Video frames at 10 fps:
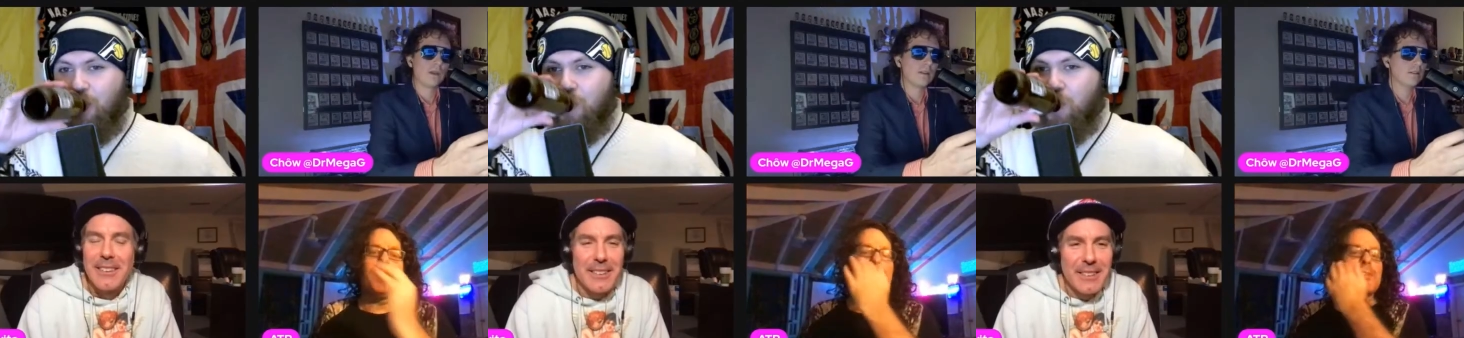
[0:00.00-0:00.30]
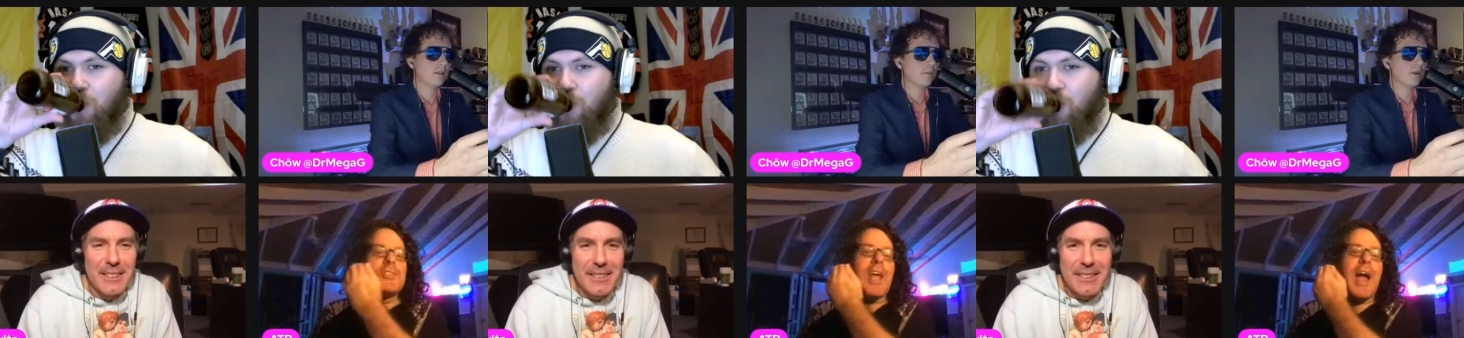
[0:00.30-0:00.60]

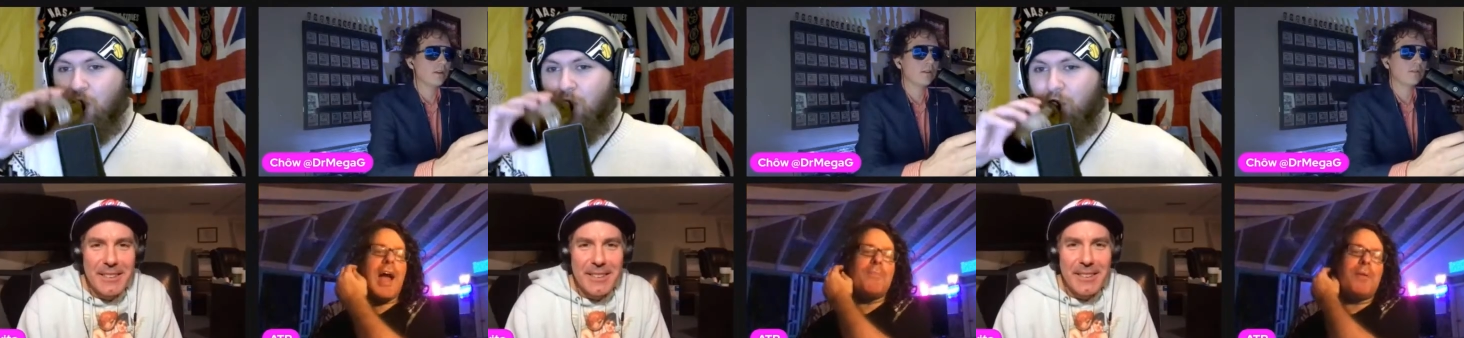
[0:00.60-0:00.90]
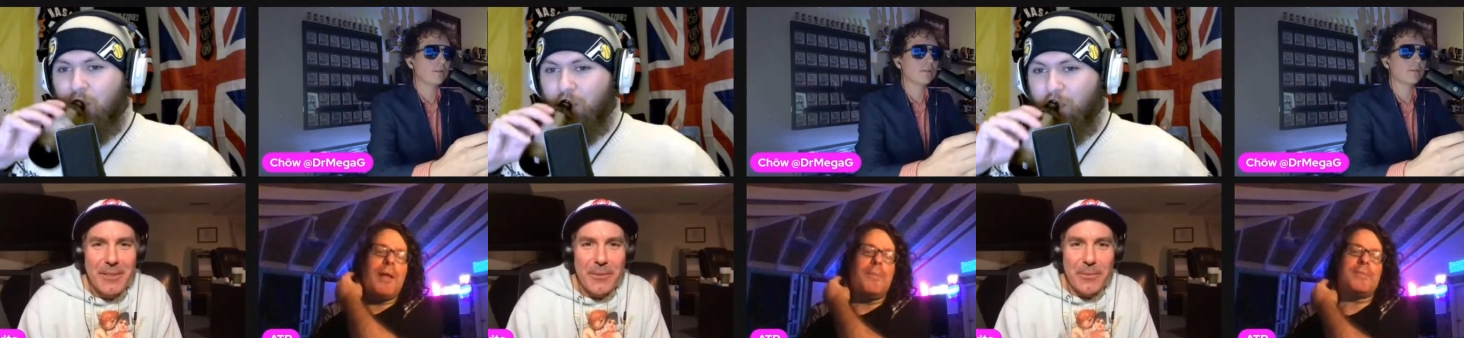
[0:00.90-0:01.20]
Speaker 1: that's still Chad
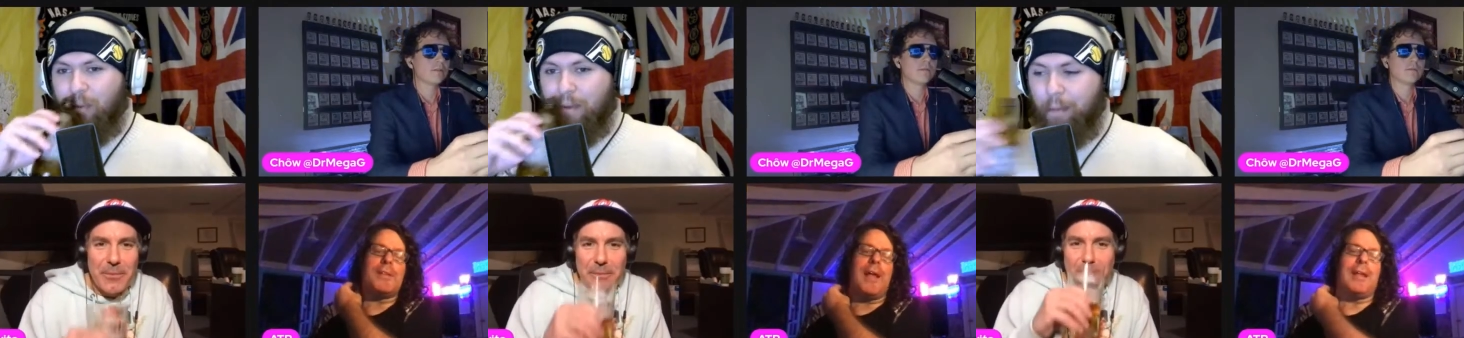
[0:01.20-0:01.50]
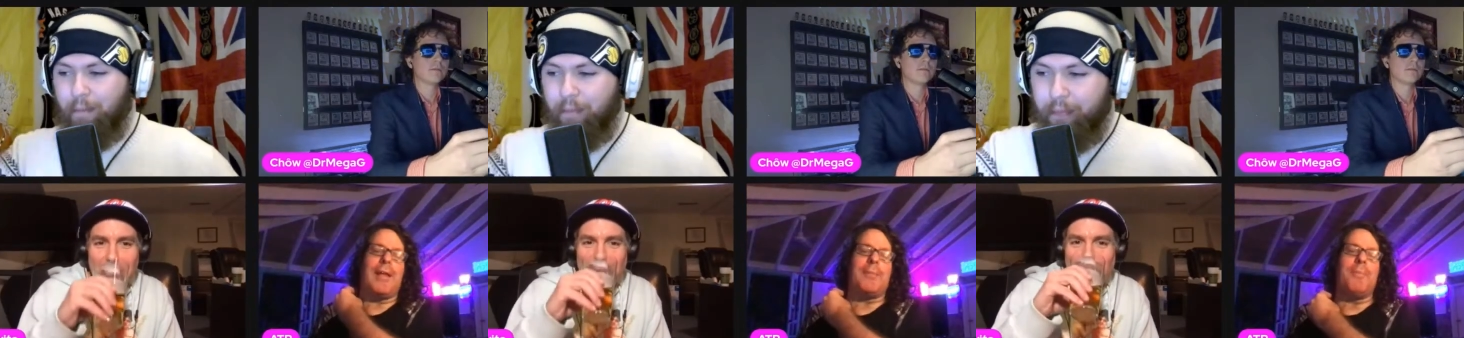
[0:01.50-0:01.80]
pretty close. that
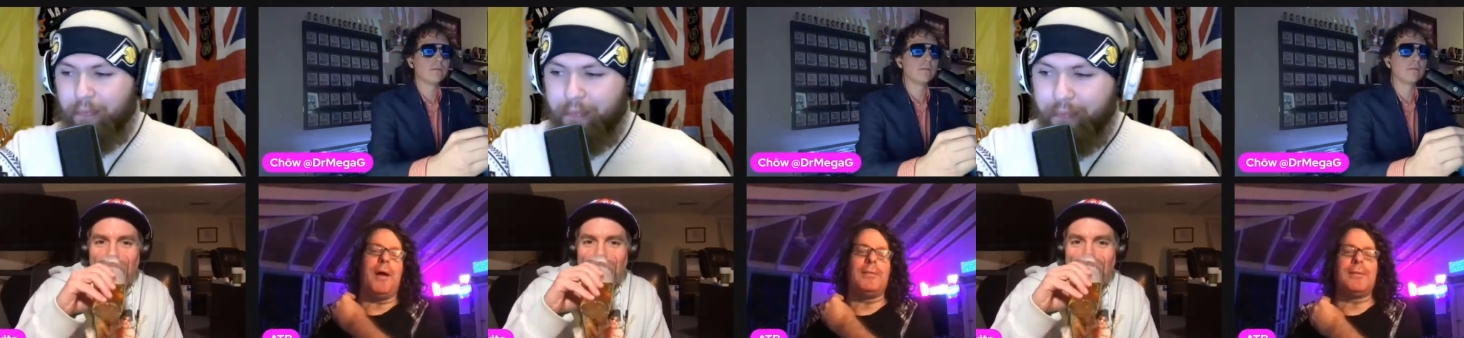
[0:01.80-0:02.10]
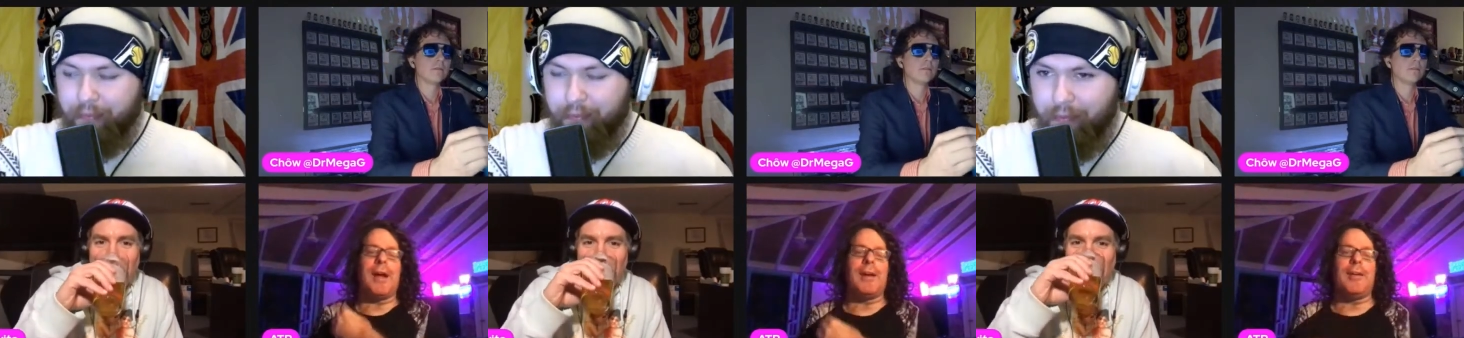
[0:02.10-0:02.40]
like
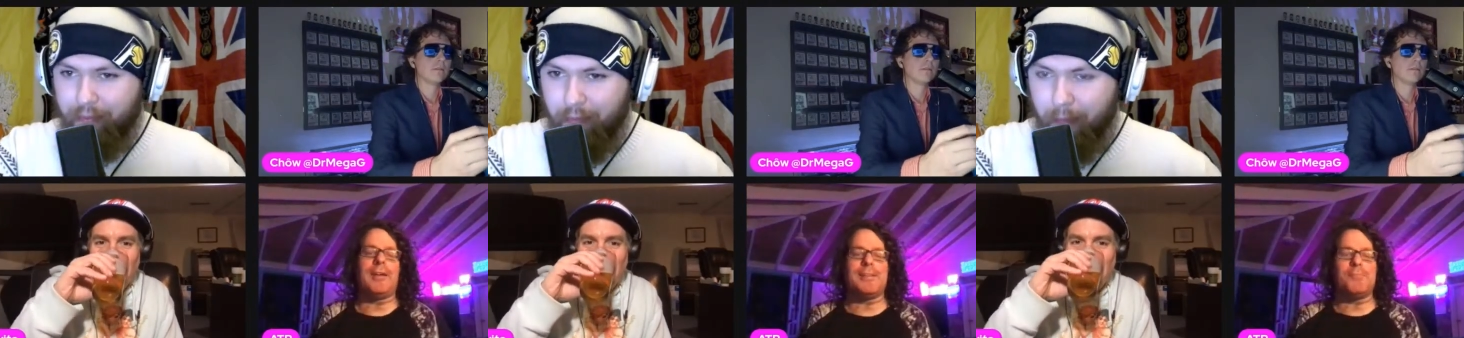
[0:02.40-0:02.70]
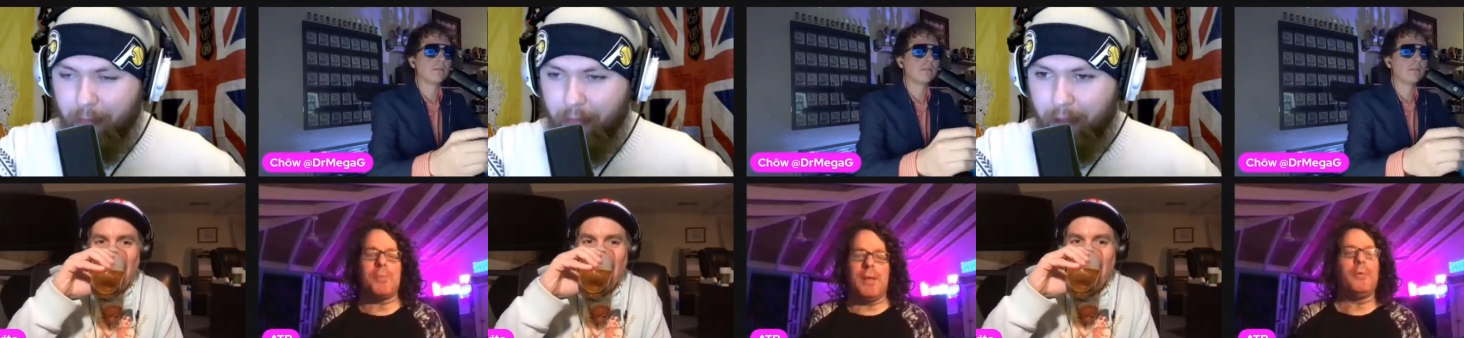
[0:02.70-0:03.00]
Melton got all his
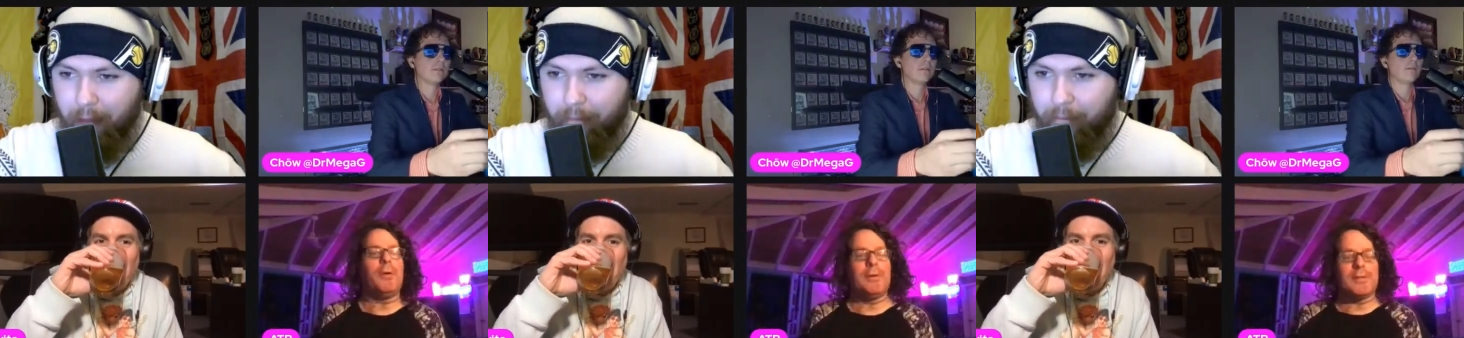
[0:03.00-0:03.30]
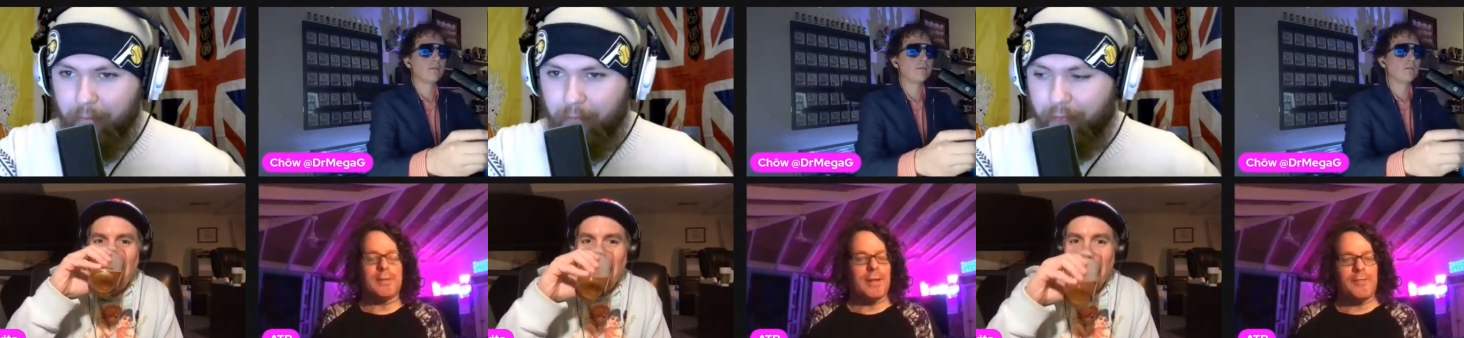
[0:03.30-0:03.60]
people
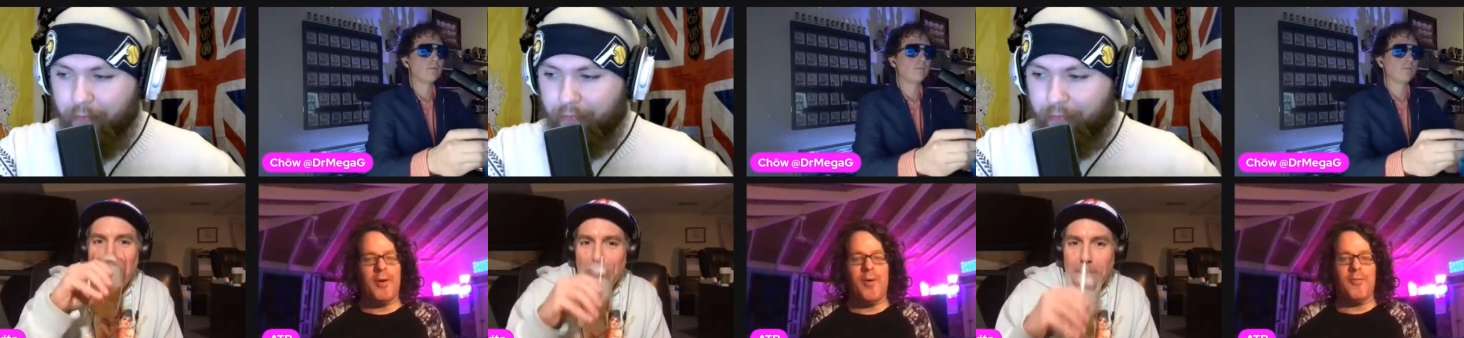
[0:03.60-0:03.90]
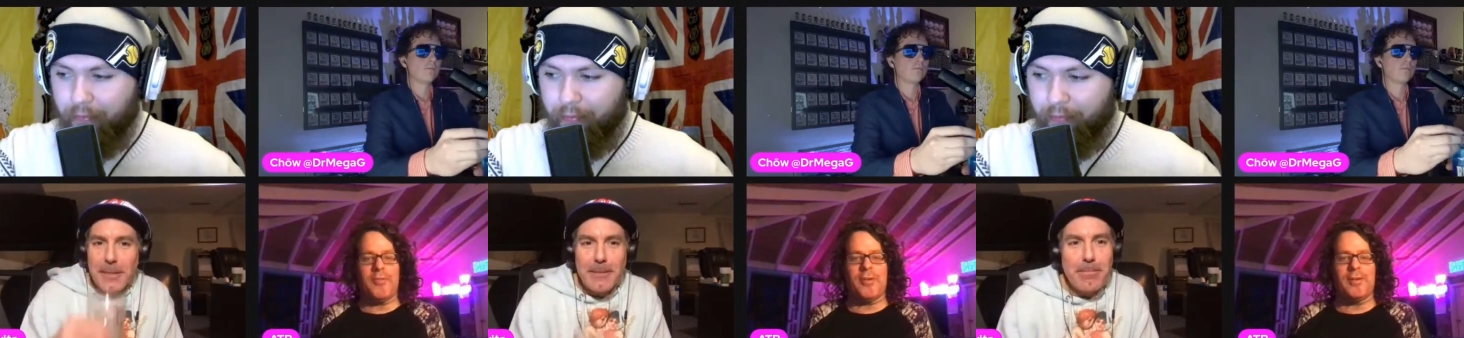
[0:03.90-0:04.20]
to like
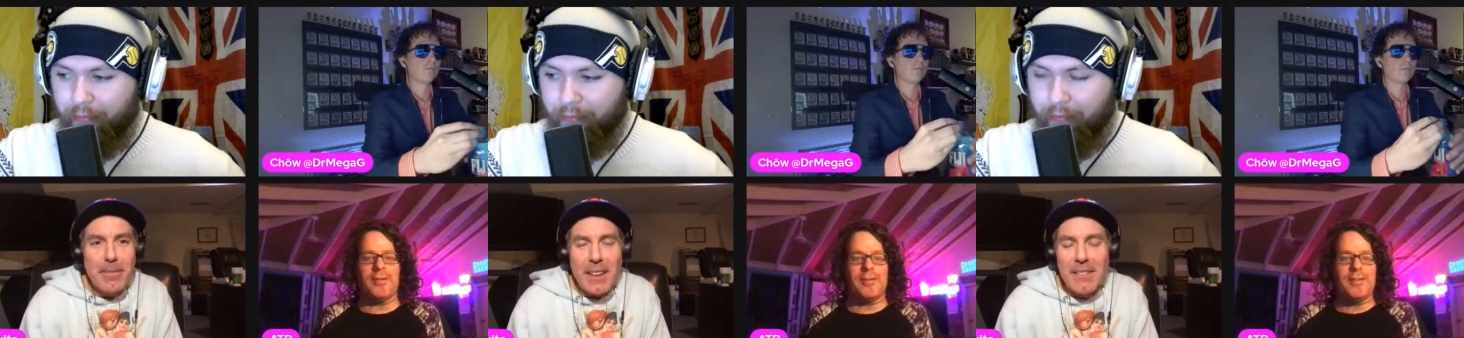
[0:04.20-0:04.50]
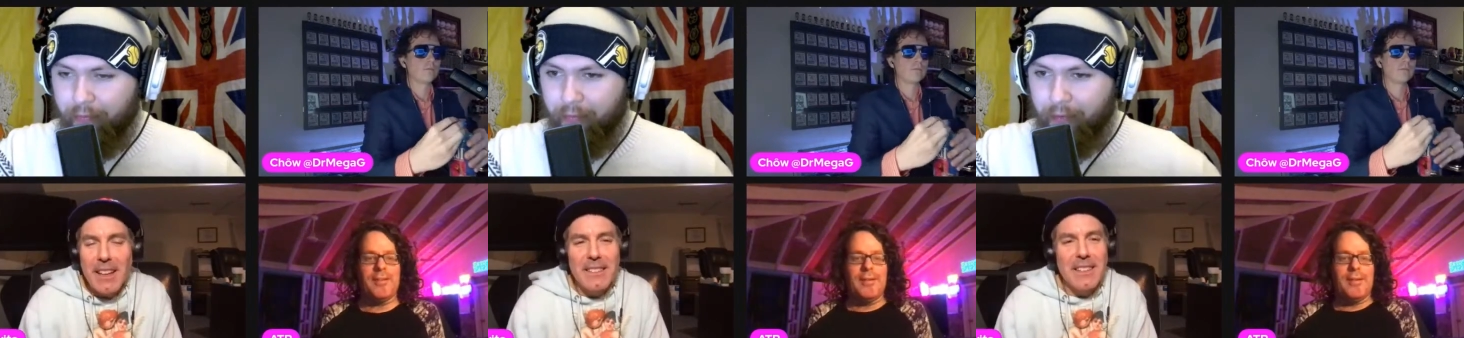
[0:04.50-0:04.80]
vote for.
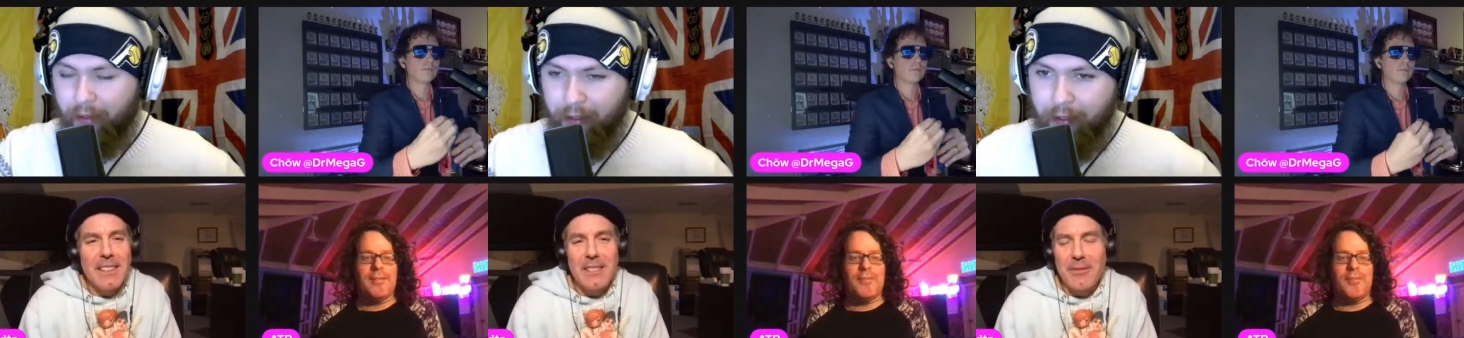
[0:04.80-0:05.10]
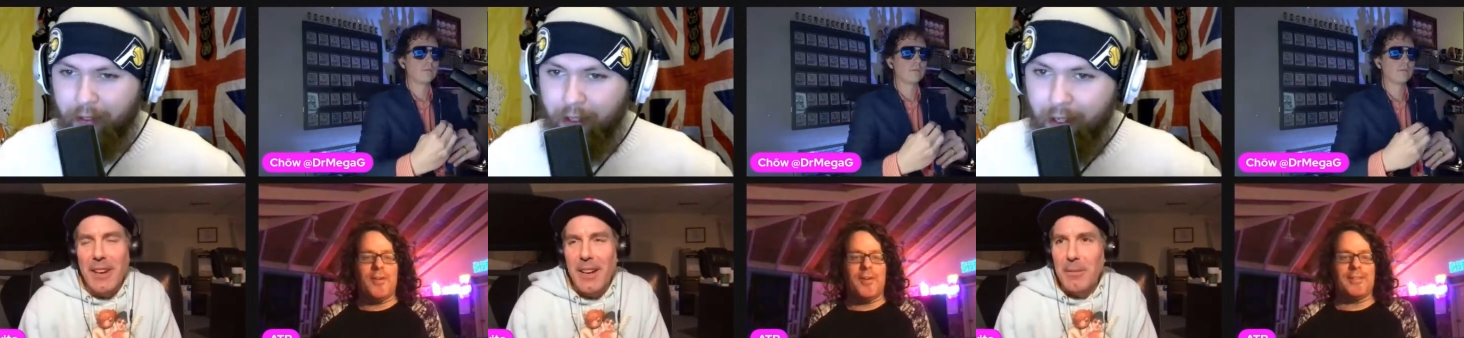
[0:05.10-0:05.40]
That's that's
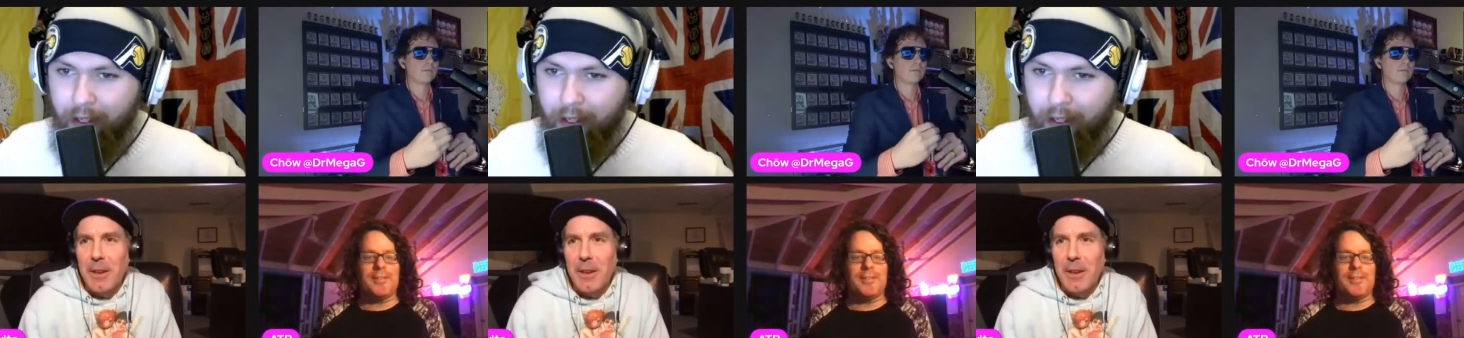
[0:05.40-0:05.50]
fine,